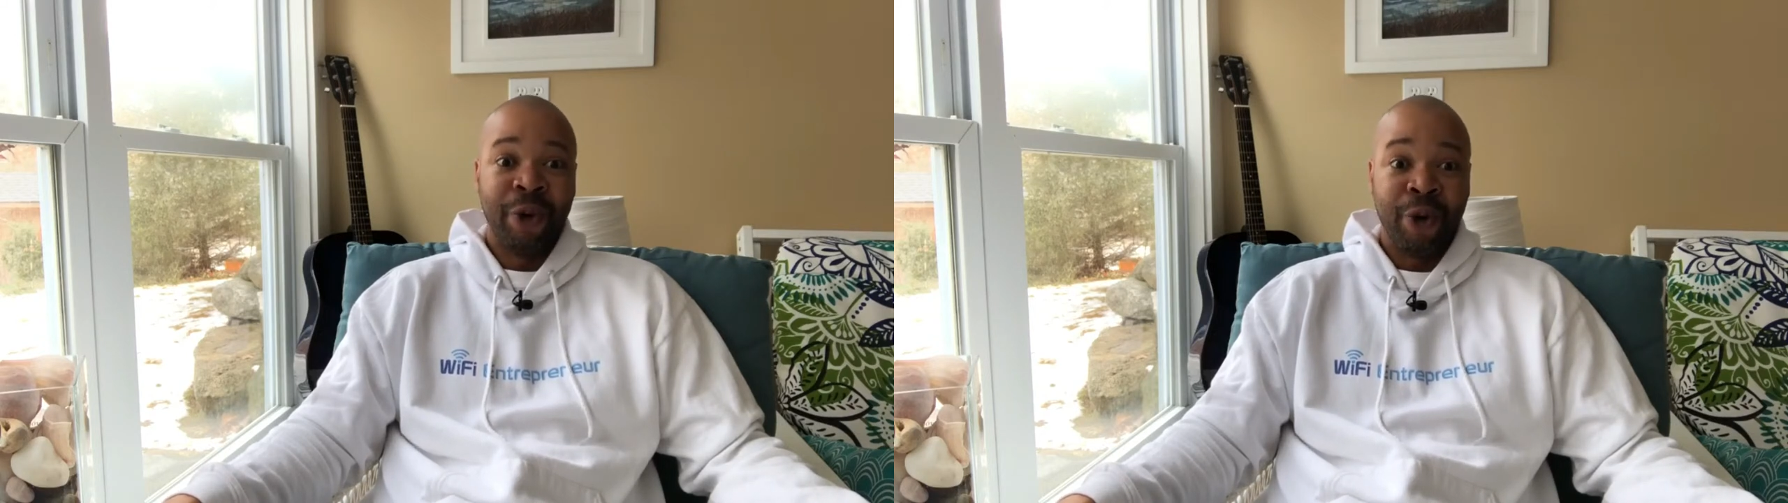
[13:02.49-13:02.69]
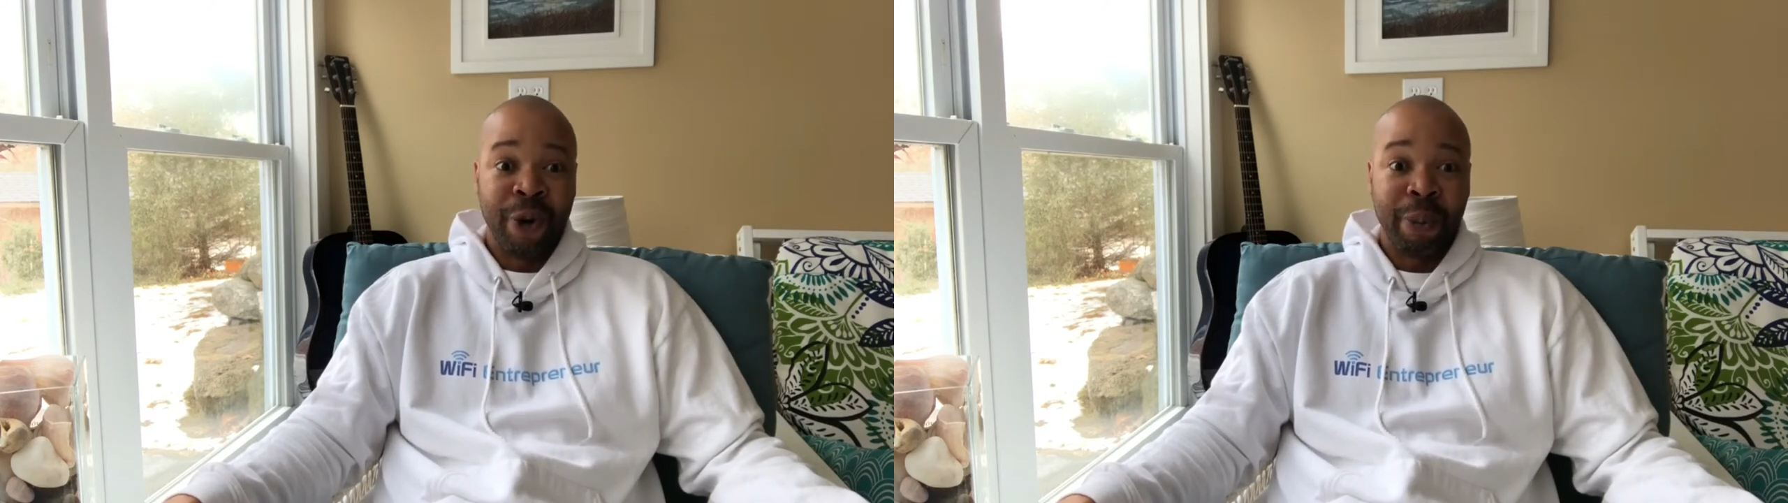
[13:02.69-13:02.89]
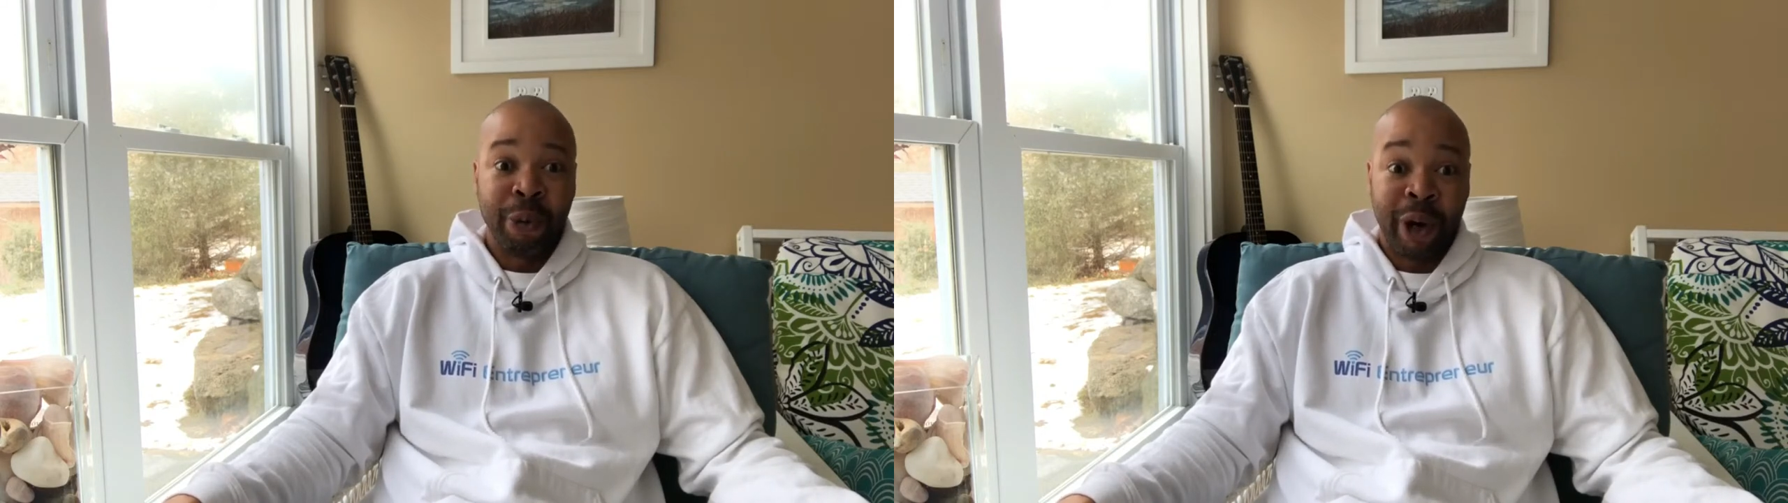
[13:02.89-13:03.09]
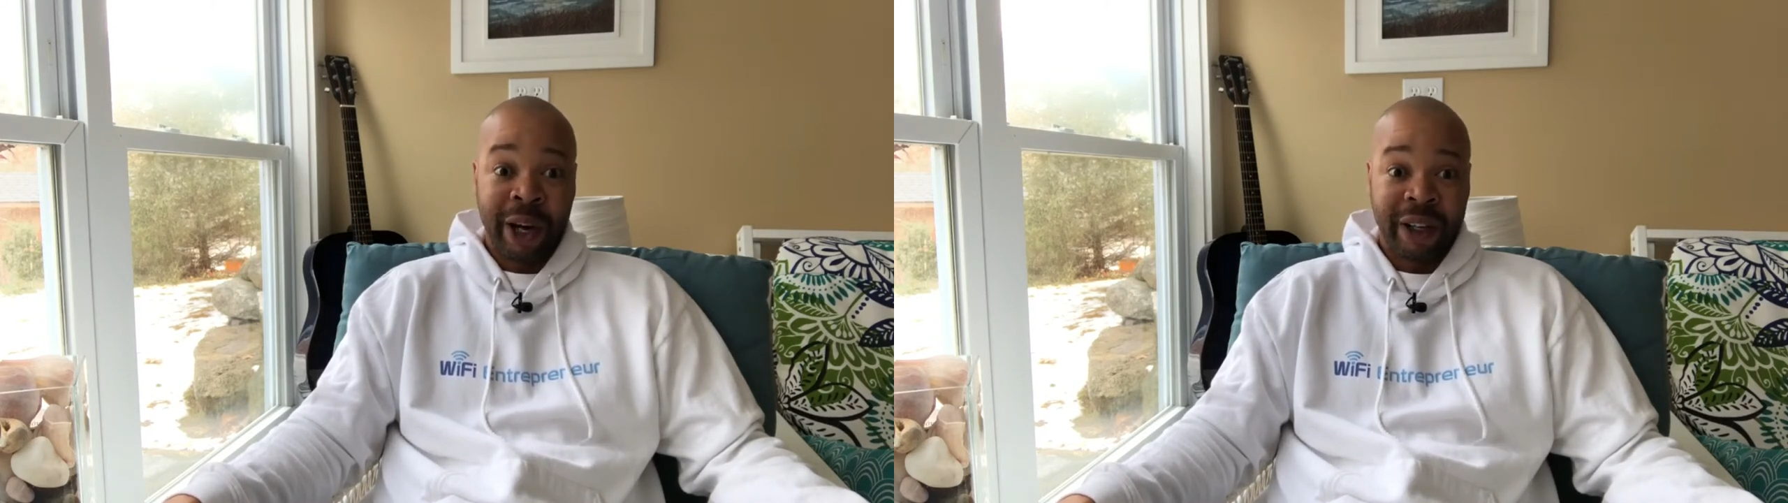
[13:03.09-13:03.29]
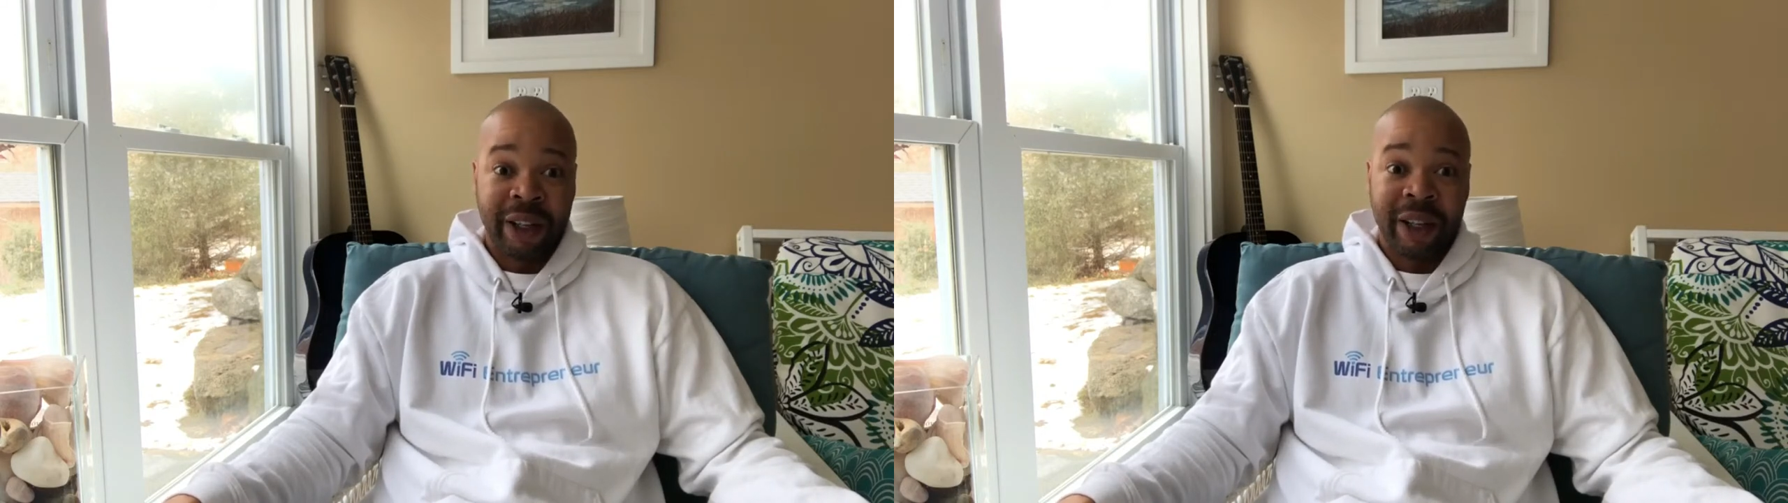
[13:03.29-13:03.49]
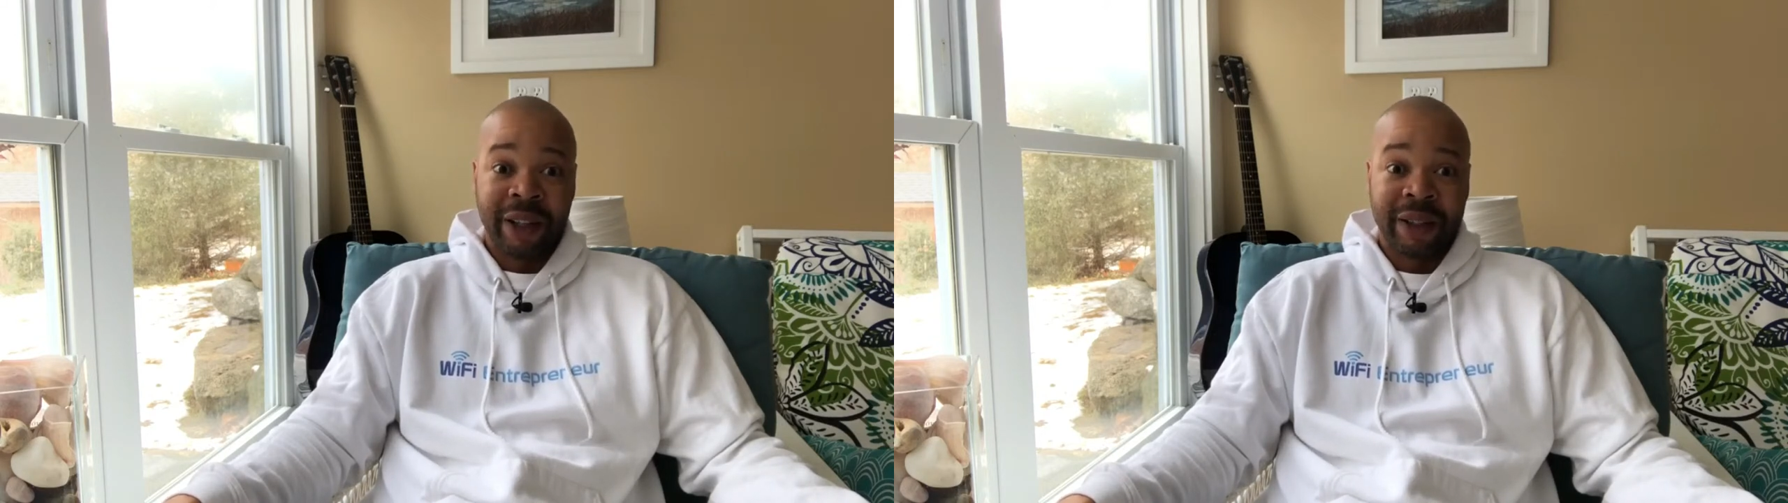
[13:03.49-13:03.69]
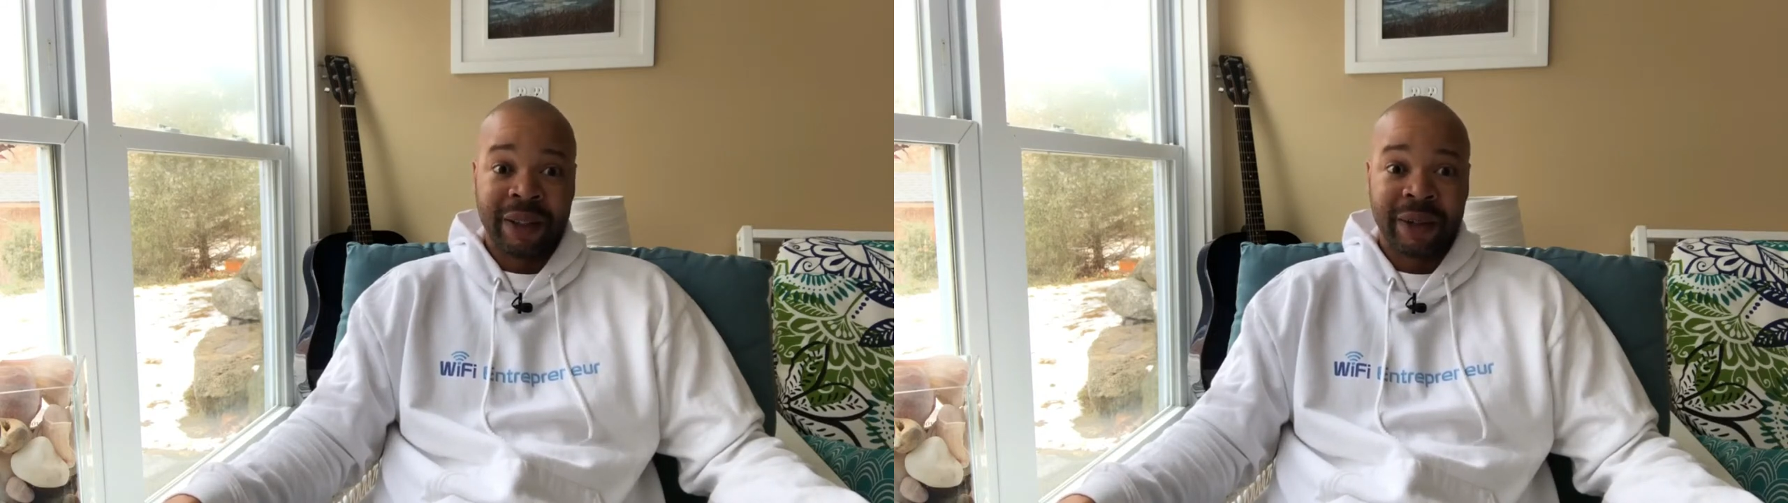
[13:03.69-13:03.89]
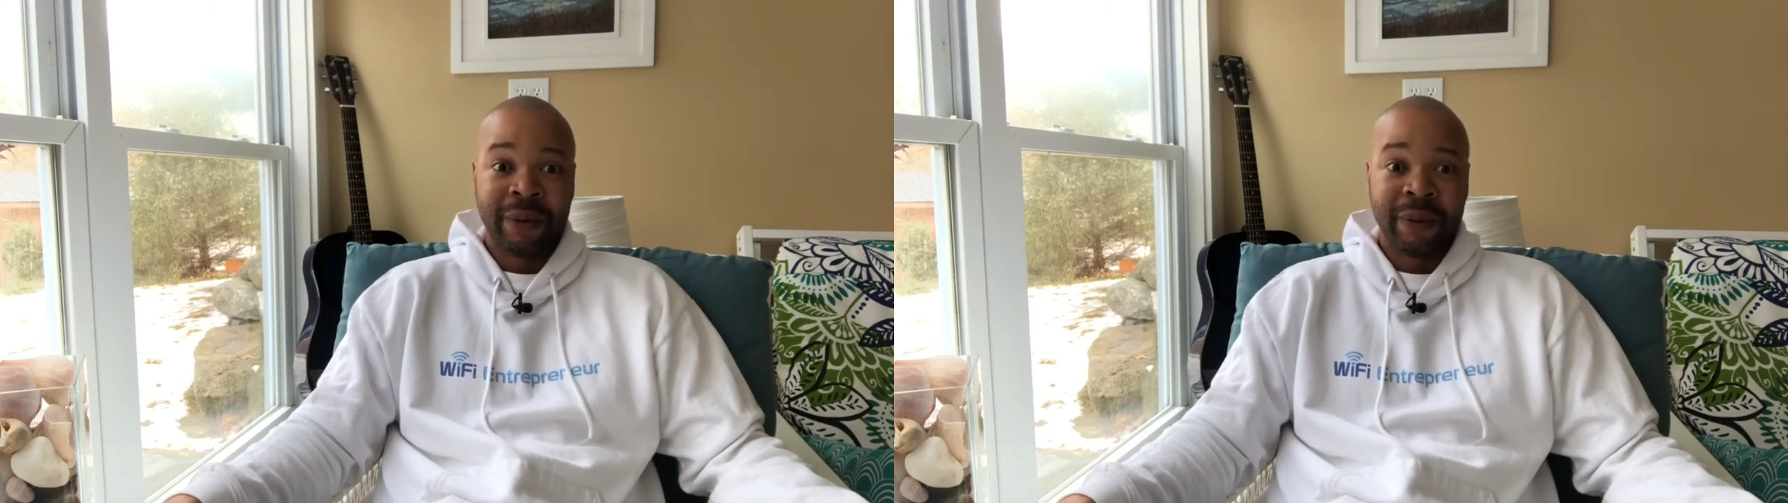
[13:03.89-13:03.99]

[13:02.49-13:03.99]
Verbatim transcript: your products,